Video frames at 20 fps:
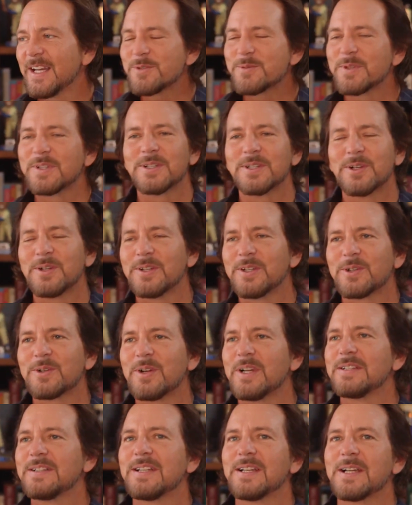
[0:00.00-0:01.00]
that's what the the
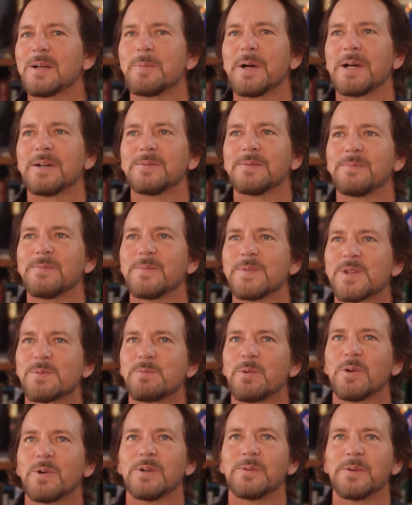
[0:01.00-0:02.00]
great thing about
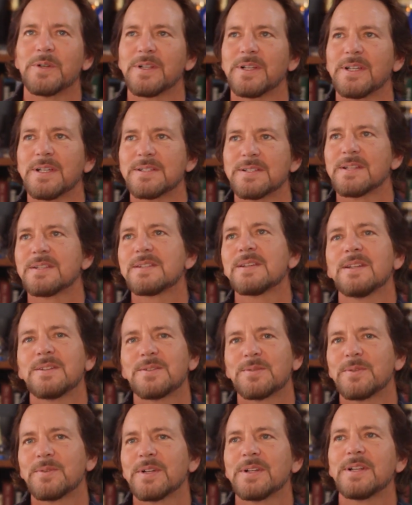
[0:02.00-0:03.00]
sport really is. It's
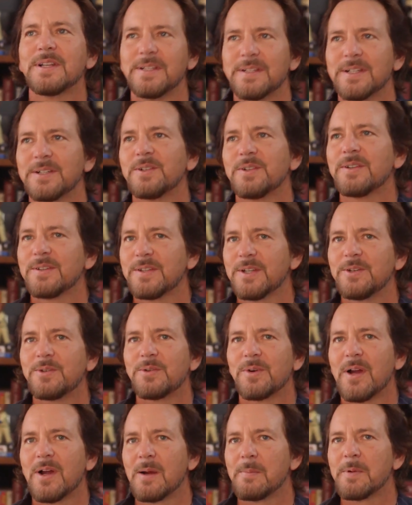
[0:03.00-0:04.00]
it's really the the
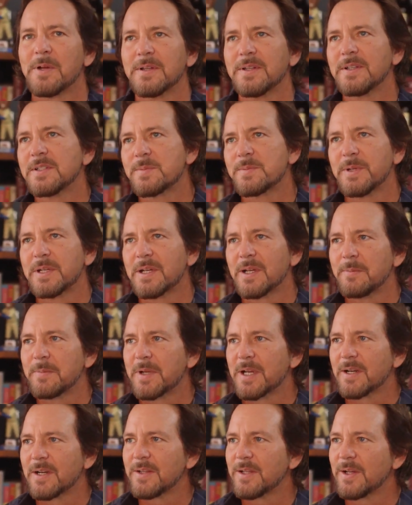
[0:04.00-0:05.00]
drama, and this
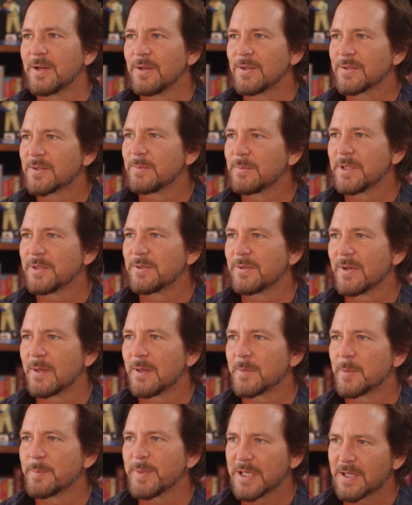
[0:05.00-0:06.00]
became kind of the ultimate
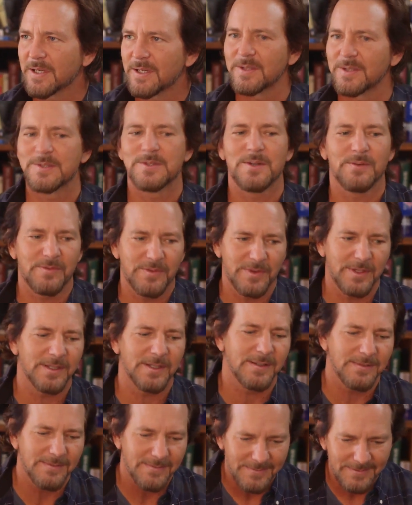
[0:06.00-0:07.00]
drama because of
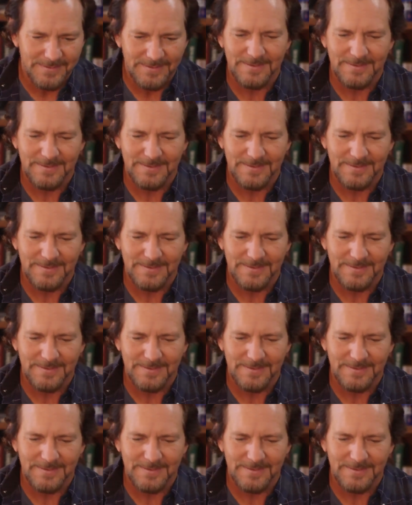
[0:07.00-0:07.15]
the